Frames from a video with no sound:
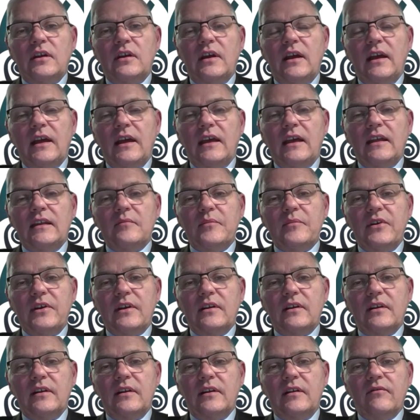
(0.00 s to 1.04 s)
and
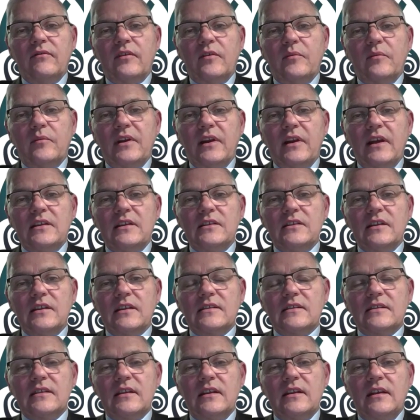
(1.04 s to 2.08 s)
particularly for
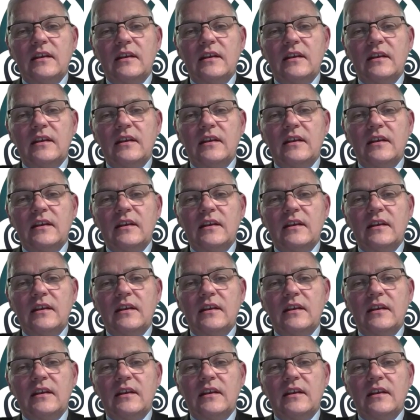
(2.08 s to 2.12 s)
pelagics,